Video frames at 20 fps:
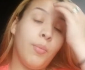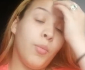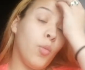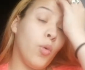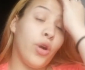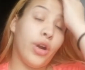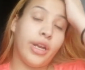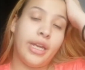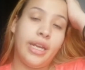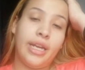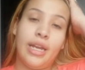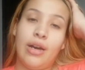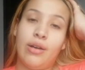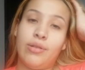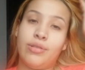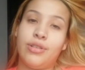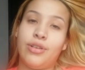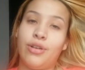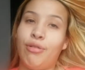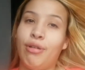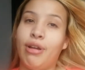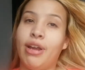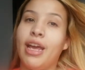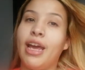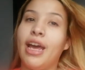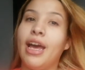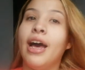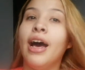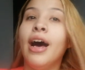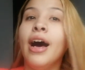working out, sorry.
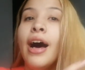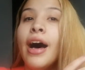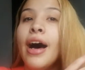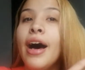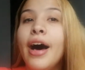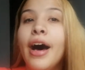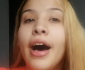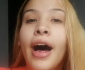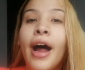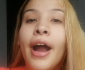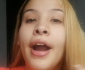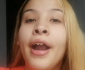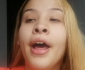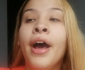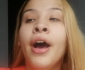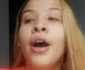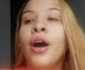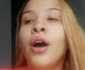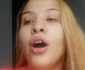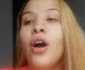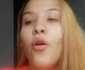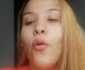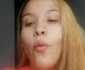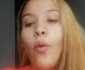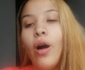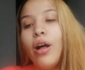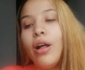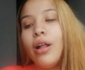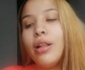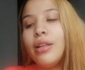And
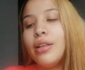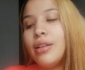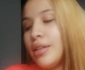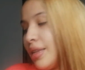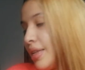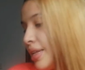well,